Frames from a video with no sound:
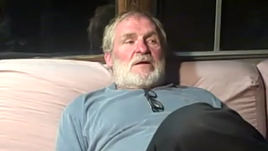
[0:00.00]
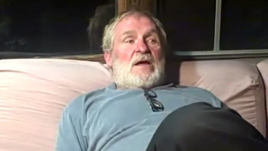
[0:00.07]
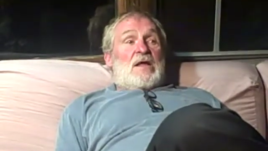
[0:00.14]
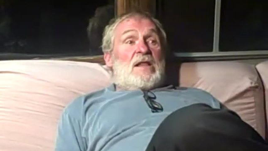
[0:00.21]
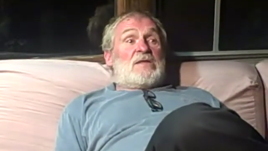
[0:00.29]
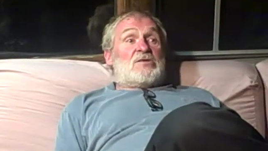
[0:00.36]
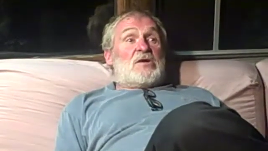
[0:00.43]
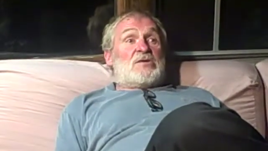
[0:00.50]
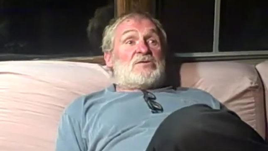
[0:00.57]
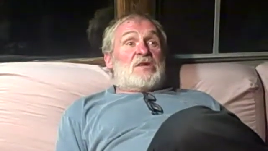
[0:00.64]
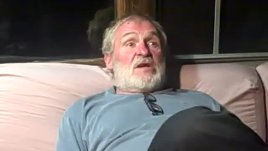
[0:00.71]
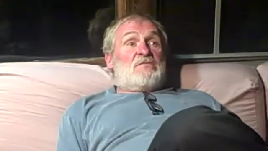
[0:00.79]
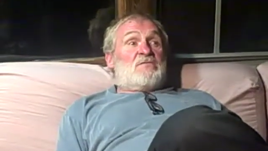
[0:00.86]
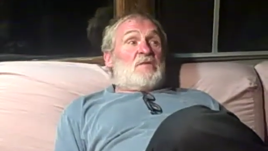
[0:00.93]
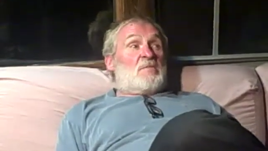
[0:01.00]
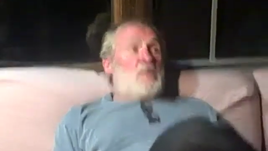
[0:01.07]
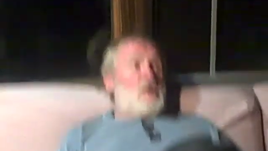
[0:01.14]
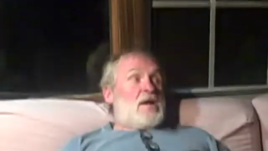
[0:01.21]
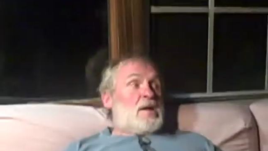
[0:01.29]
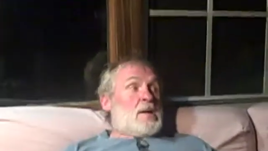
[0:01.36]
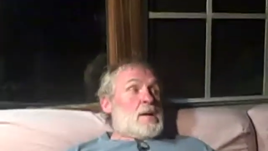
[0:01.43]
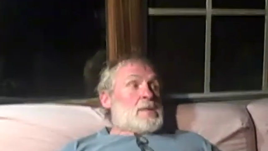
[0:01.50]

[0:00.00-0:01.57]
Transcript: And that's all changed for the better.